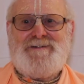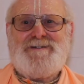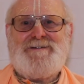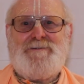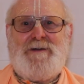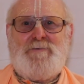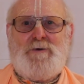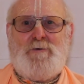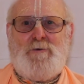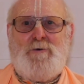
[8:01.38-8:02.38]
So then
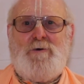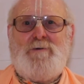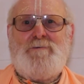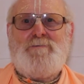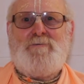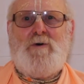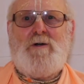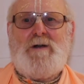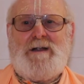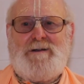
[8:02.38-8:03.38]
we were all
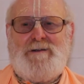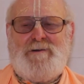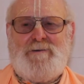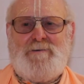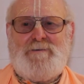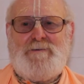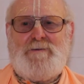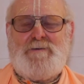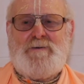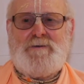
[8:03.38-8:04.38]
worried,
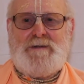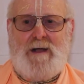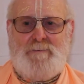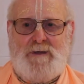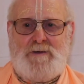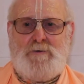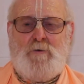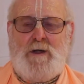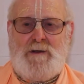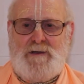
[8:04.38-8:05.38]
So does that mean you
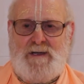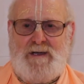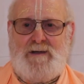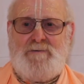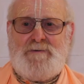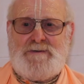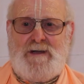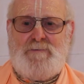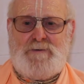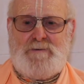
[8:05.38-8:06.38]
want to leave? Is
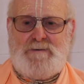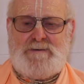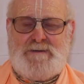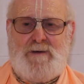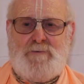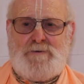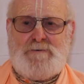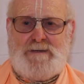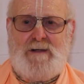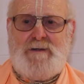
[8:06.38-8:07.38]
that what
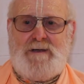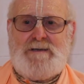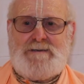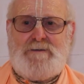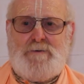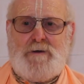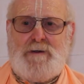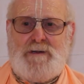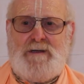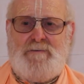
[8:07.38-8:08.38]
you're telling us, that you're going
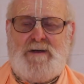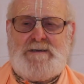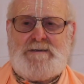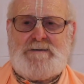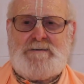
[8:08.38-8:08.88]
to leave us?